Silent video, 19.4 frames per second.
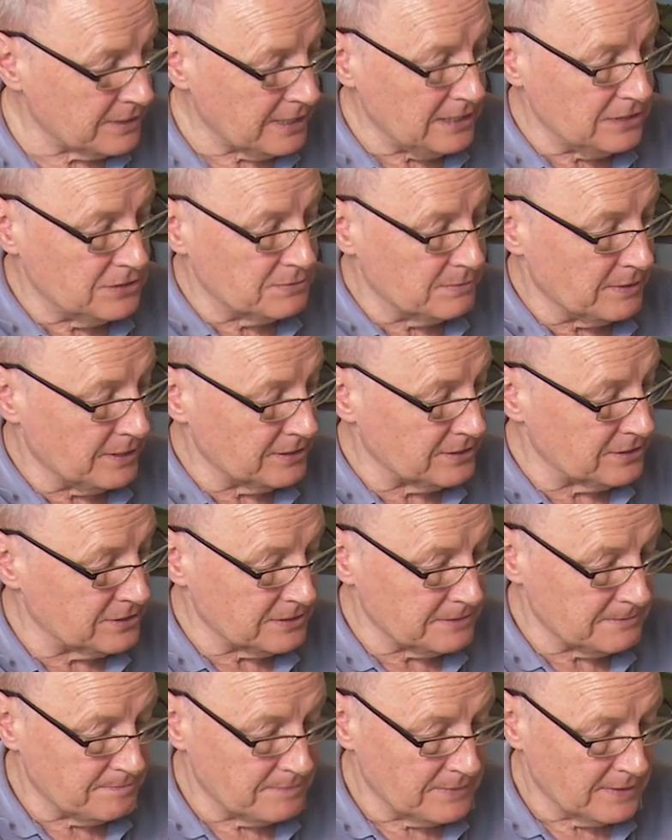
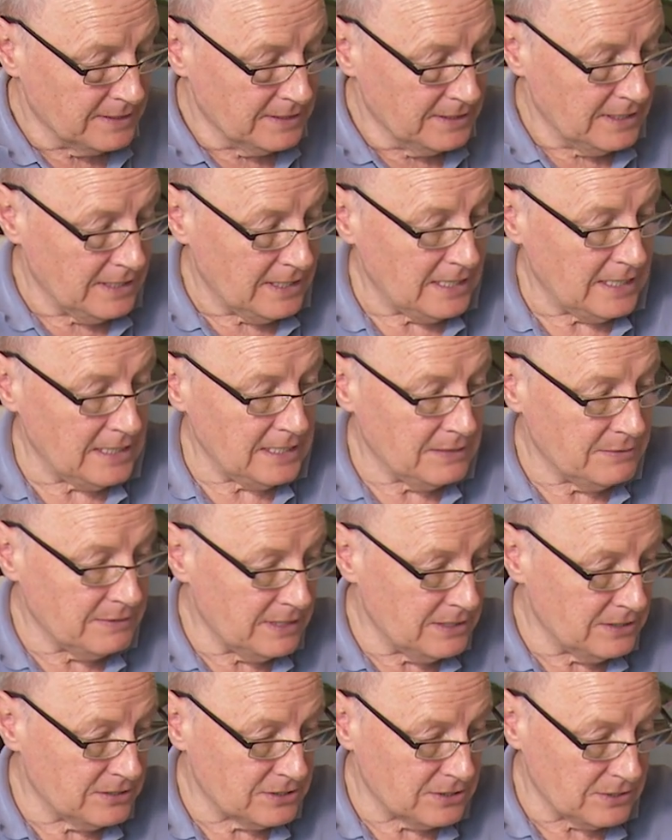Gaugemaster.
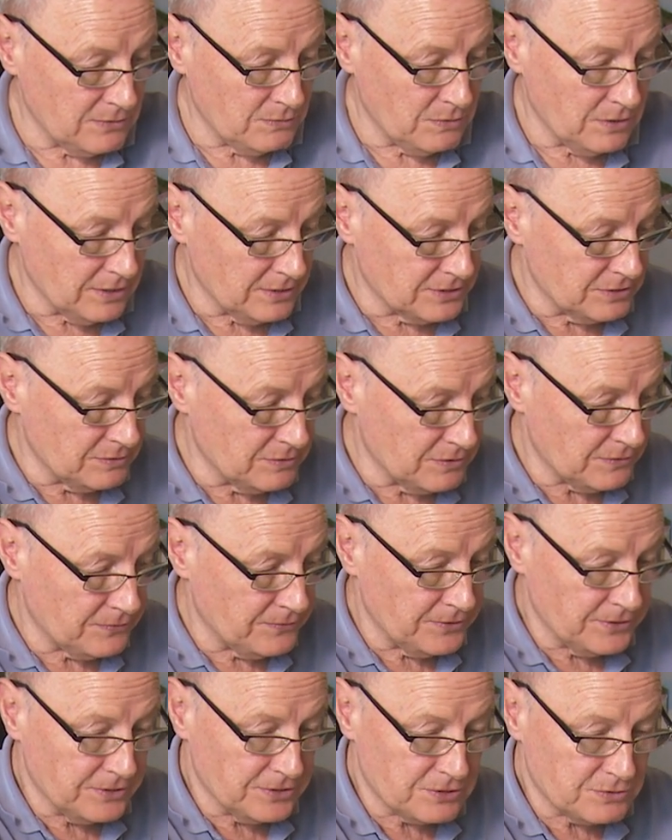Anyway, so what I'll do with the
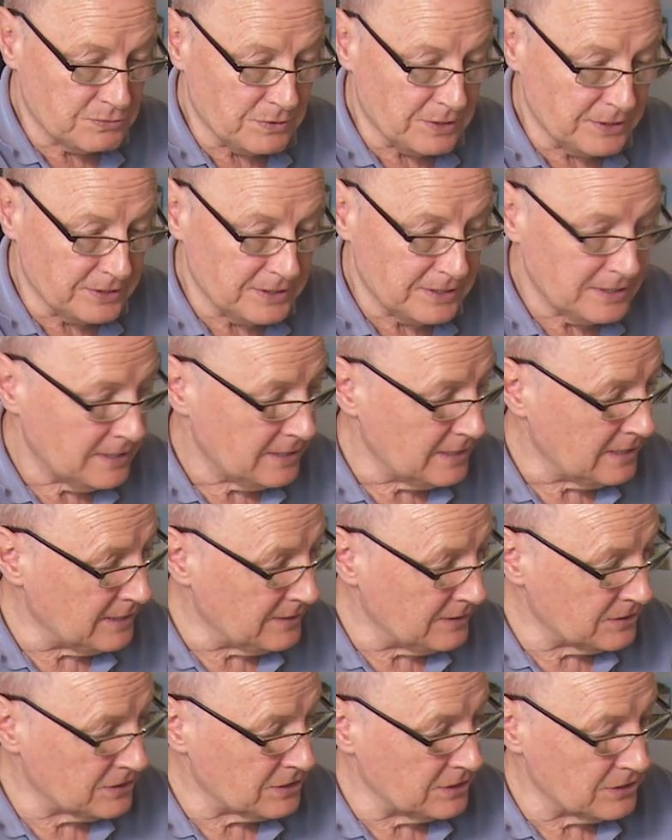first one, uh,
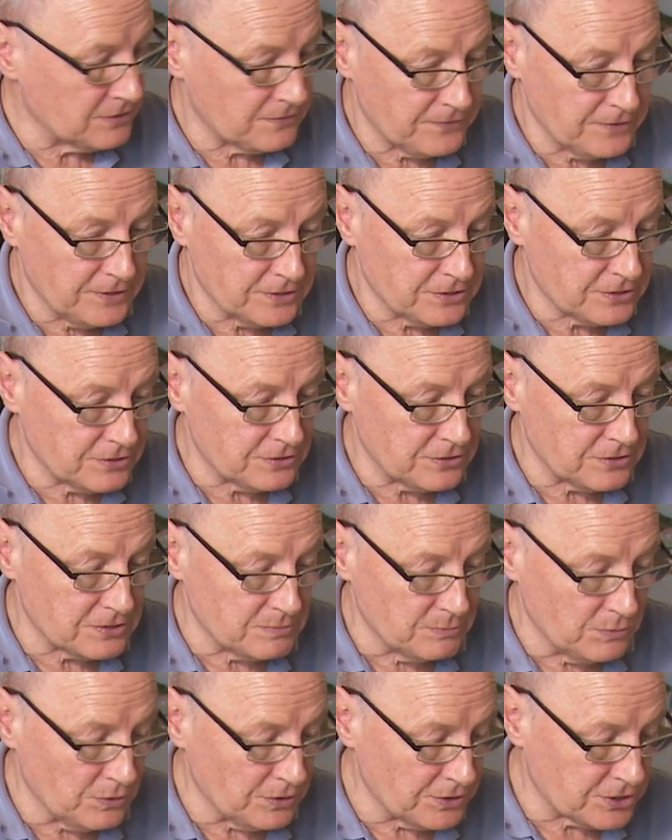this, this first
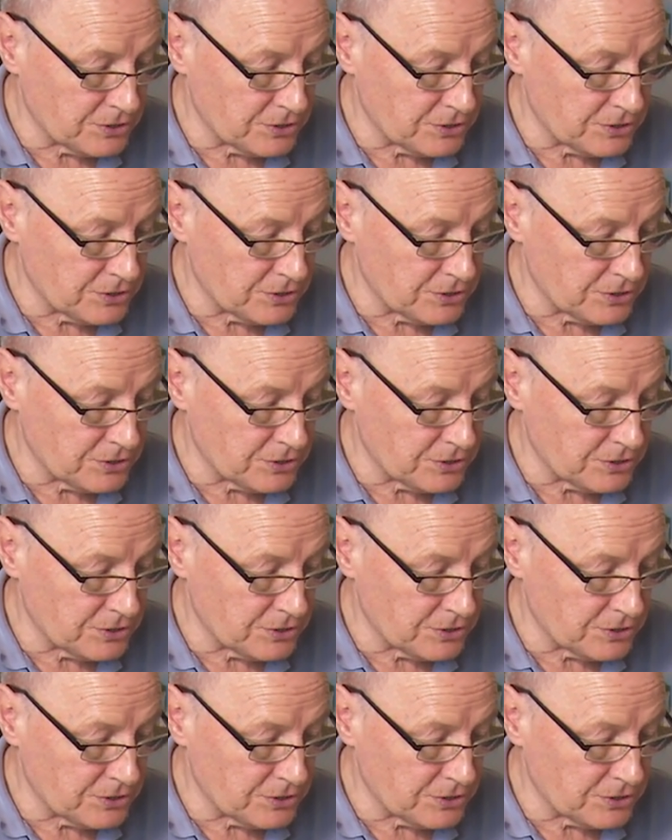smaller